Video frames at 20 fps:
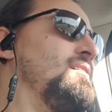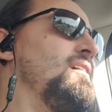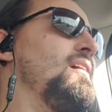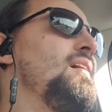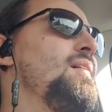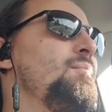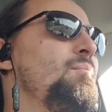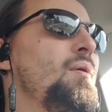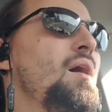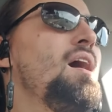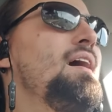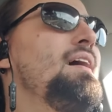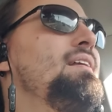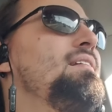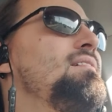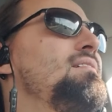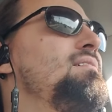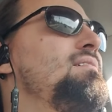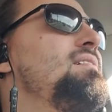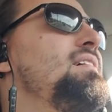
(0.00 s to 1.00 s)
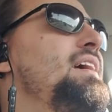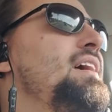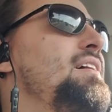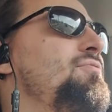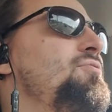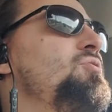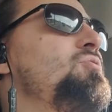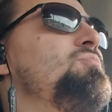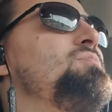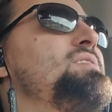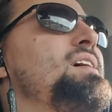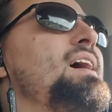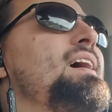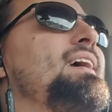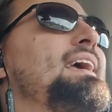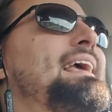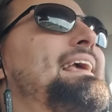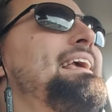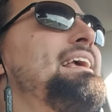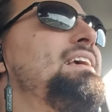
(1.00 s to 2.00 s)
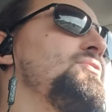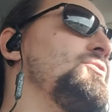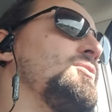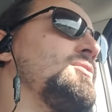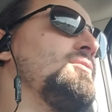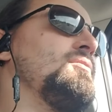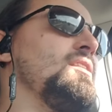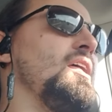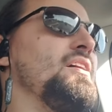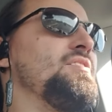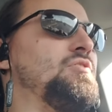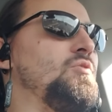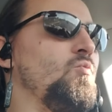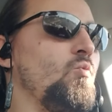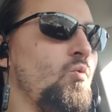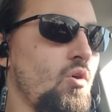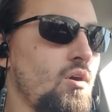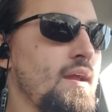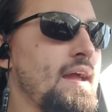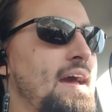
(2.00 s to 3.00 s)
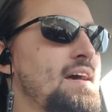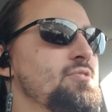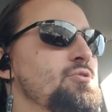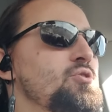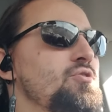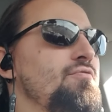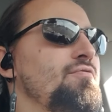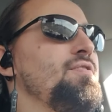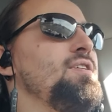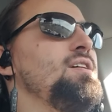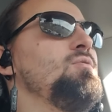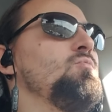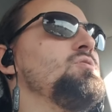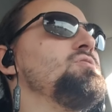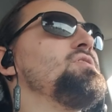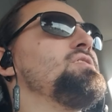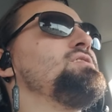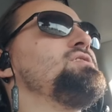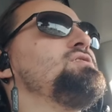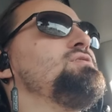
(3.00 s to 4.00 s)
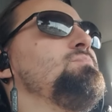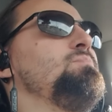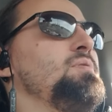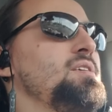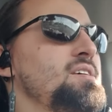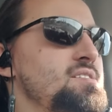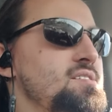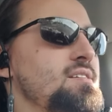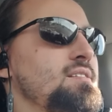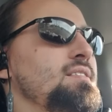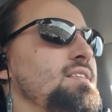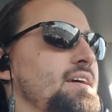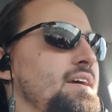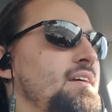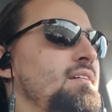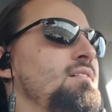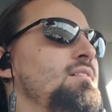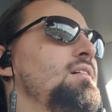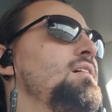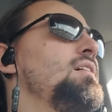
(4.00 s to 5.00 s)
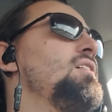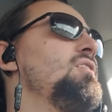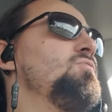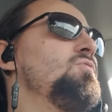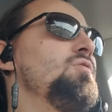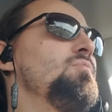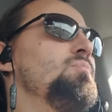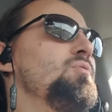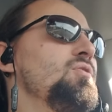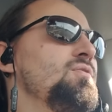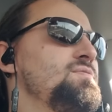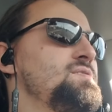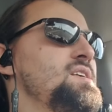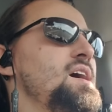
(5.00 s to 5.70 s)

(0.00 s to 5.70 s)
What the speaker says: But if you take either, like, the Warcaster feat, which explicitly removes that